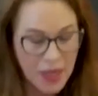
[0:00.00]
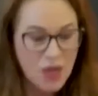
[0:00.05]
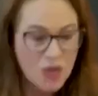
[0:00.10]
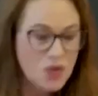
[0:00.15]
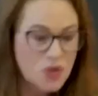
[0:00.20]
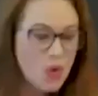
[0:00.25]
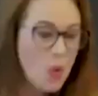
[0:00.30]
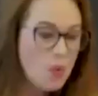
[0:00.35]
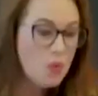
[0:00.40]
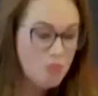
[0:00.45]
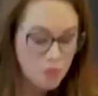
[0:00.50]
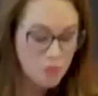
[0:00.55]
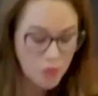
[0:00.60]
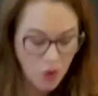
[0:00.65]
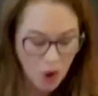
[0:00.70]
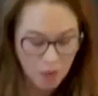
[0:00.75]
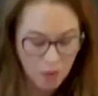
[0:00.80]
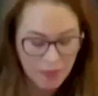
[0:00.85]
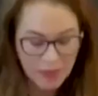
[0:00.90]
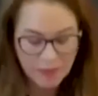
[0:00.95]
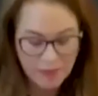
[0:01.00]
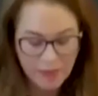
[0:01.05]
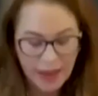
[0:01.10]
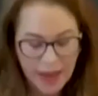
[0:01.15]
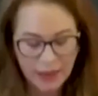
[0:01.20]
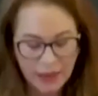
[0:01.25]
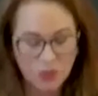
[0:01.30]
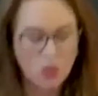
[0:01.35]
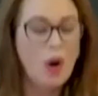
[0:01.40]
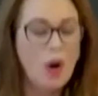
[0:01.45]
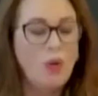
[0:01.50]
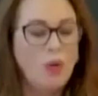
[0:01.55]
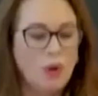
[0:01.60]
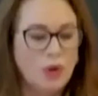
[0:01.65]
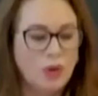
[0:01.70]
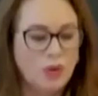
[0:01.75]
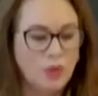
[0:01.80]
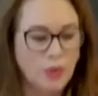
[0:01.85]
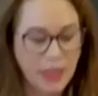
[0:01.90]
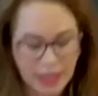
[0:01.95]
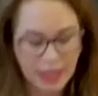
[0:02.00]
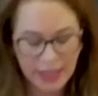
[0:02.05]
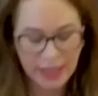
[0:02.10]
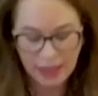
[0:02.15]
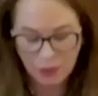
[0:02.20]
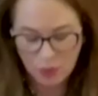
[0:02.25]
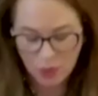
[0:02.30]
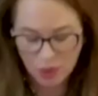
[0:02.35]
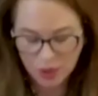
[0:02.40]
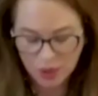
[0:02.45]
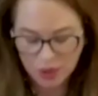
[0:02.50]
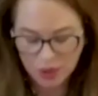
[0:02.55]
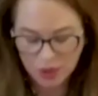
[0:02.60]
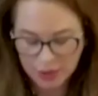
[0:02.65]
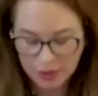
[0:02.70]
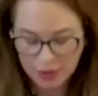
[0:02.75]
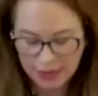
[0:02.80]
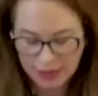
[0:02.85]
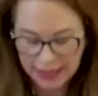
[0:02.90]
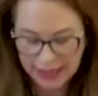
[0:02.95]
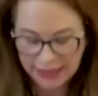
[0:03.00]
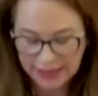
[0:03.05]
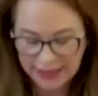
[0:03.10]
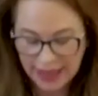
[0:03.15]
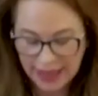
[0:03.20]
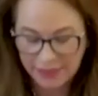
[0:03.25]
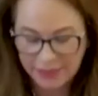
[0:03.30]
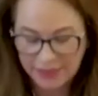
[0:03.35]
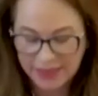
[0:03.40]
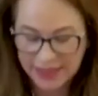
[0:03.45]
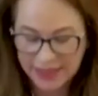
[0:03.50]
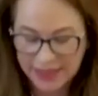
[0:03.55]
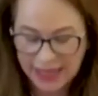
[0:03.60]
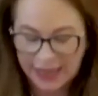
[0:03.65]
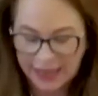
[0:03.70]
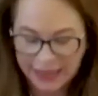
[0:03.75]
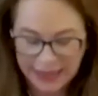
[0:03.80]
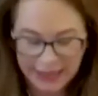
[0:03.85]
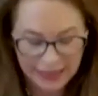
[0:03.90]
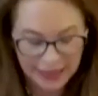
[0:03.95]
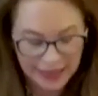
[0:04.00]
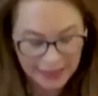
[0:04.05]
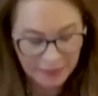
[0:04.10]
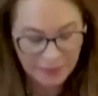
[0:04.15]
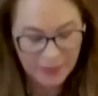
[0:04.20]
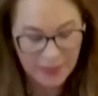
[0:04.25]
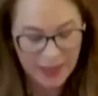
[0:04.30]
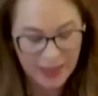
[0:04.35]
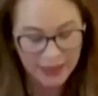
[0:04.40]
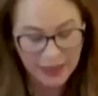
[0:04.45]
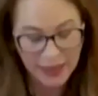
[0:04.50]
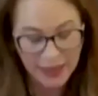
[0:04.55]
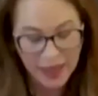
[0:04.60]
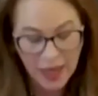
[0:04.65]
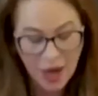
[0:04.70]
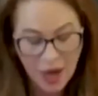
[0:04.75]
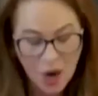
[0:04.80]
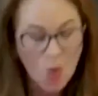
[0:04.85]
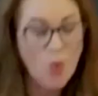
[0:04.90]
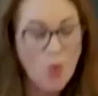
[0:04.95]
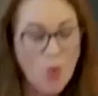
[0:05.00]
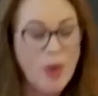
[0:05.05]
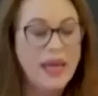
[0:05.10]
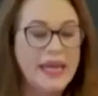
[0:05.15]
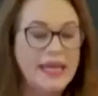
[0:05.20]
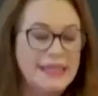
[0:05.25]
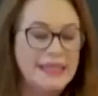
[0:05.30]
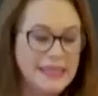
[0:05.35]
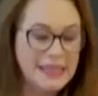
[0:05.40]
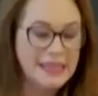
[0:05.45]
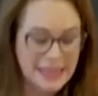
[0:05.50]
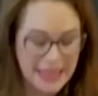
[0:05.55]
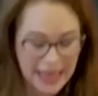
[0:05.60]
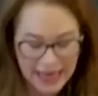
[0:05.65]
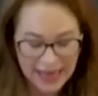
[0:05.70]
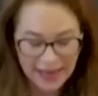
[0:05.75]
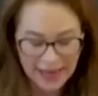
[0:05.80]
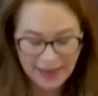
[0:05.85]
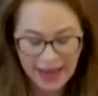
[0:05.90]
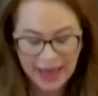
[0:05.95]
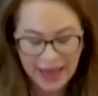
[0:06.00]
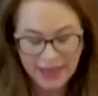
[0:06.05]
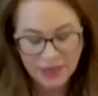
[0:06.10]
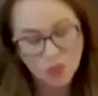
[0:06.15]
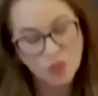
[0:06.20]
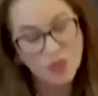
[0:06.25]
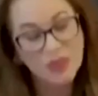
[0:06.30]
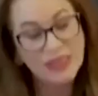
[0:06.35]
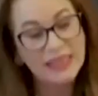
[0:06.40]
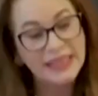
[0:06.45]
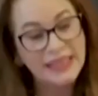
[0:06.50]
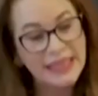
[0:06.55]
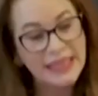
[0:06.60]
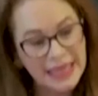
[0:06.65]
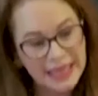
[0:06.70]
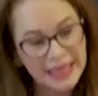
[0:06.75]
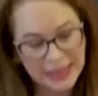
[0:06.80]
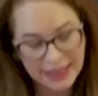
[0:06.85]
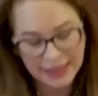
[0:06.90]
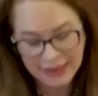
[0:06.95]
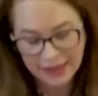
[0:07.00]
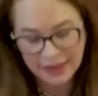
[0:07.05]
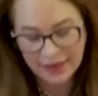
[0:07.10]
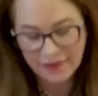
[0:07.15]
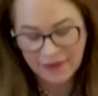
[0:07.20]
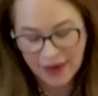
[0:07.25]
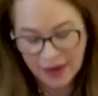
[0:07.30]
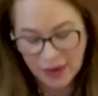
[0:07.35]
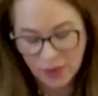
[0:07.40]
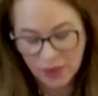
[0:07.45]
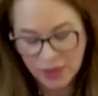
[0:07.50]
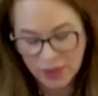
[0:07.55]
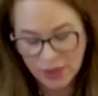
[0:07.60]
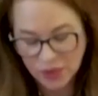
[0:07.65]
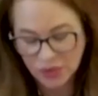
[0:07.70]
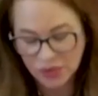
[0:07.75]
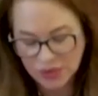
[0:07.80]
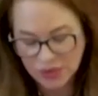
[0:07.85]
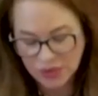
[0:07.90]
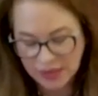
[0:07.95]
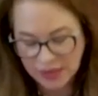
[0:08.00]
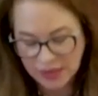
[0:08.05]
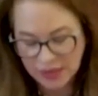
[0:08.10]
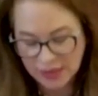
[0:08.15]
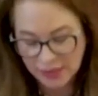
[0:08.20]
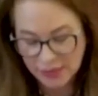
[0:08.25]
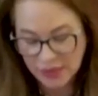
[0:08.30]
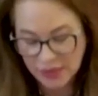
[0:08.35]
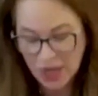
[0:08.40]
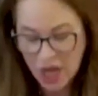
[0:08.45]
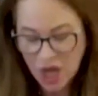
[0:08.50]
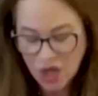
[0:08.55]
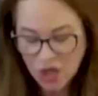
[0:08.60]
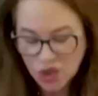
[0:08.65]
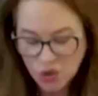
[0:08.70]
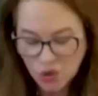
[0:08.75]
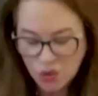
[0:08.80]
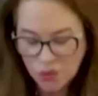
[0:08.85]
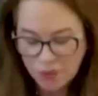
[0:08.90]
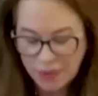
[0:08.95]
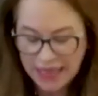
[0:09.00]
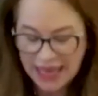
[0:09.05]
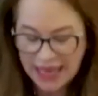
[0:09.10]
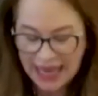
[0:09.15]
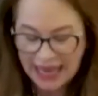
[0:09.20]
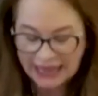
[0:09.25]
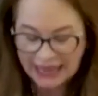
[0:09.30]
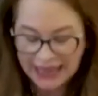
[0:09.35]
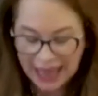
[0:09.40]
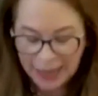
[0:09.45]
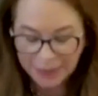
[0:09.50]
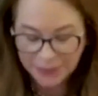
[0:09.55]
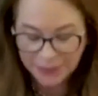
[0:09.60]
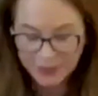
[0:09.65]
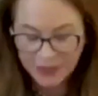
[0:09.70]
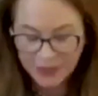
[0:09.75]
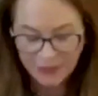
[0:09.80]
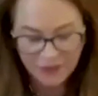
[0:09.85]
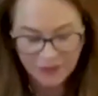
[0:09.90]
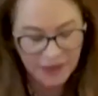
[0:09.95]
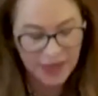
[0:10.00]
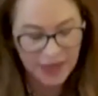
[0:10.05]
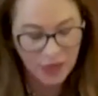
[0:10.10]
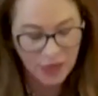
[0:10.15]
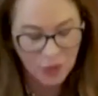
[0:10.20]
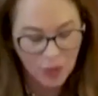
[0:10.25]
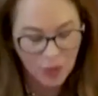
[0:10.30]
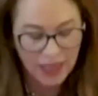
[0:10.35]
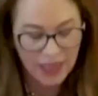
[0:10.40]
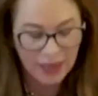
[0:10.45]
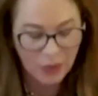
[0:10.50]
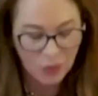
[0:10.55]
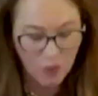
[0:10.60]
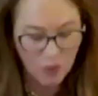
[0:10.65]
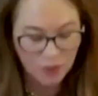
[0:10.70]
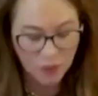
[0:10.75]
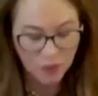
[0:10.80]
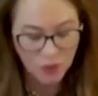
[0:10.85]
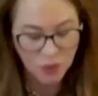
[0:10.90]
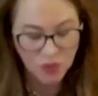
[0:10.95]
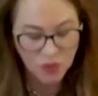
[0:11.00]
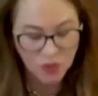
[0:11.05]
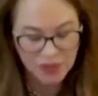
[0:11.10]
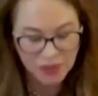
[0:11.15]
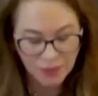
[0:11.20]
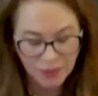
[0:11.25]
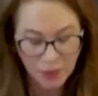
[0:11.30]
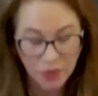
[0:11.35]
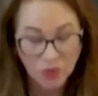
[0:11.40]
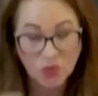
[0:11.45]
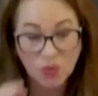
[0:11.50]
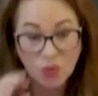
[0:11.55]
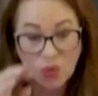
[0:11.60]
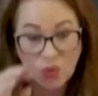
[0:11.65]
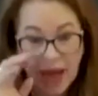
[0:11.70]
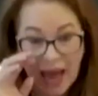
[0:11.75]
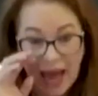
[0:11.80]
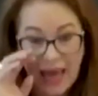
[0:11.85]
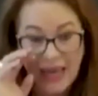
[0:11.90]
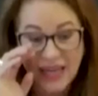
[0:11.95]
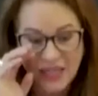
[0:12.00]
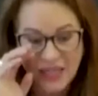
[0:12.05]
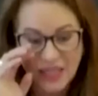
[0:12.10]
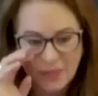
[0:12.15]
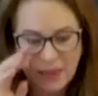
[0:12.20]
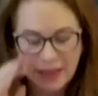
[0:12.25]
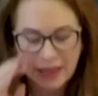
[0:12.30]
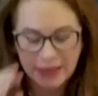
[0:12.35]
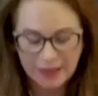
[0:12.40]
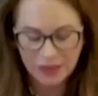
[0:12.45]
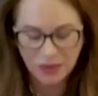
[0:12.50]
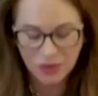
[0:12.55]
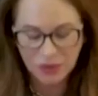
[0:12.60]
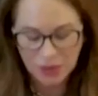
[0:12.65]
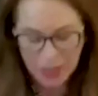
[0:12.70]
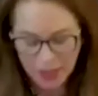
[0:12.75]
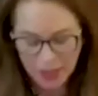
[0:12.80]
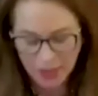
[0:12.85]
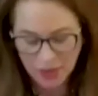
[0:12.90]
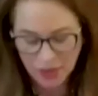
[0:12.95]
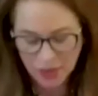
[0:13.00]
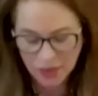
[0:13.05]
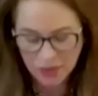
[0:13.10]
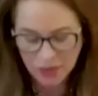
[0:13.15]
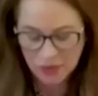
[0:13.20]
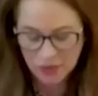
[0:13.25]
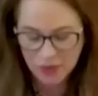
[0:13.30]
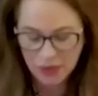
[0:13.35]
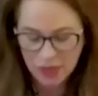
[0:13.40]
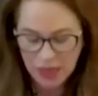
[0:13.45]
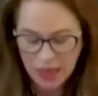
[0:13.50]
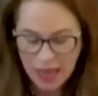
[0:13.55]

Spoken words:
So coming back to our three keywords today, time scale and impact, we can say that resilient evaluation systems should be adaptive and well-equipped to respond to unexpected changes.